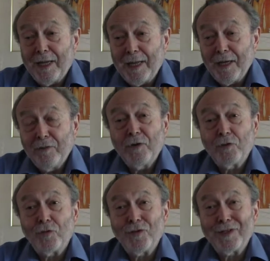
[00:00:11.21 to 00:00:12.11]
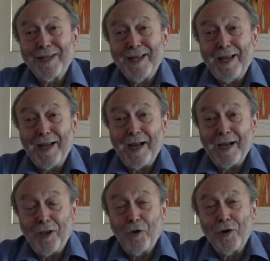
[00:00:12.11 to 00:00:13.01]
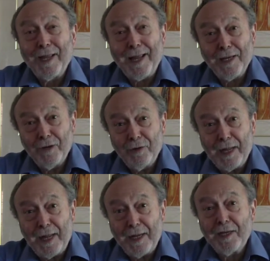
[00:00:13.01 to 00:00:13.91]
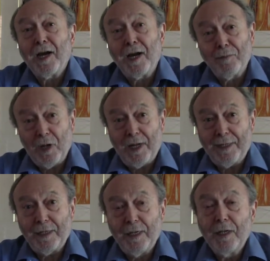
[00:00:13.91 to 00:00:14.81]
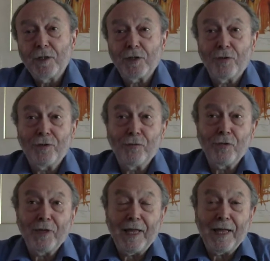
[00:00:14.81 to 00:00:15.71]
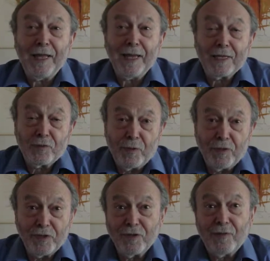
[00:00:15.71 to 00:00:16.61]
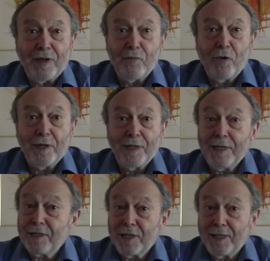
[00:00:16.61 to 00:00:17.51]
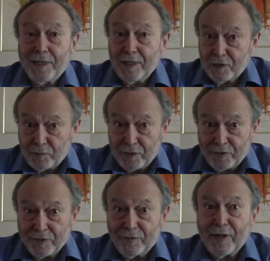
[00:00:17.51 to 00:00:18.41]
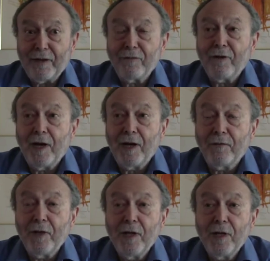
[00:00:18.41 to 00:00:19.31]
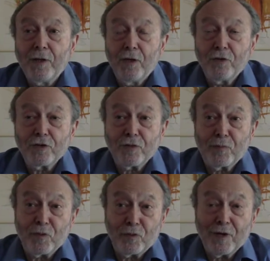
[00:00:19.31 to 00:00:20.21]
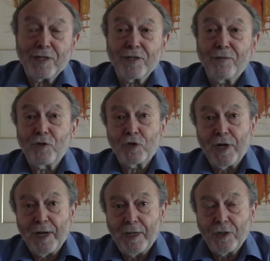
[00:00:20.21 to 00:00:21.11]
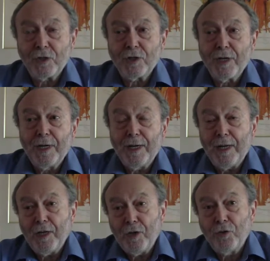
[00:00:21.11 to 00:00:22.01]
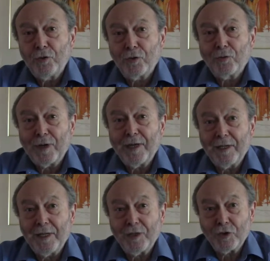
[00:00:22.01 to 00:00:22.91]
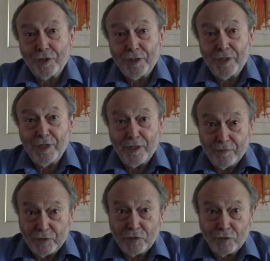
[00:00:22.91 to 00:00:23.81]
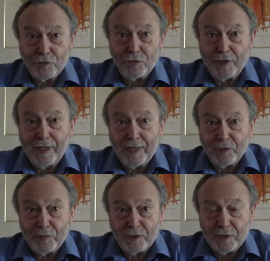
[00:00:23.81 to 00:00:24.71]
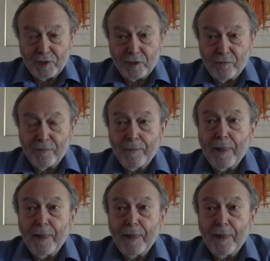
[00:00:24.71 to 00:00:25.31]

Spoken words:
individuals along a timeline. So the experience of day 1 is not the experience of day 5. There's a progressive change in the neural regulation of the social engagement system.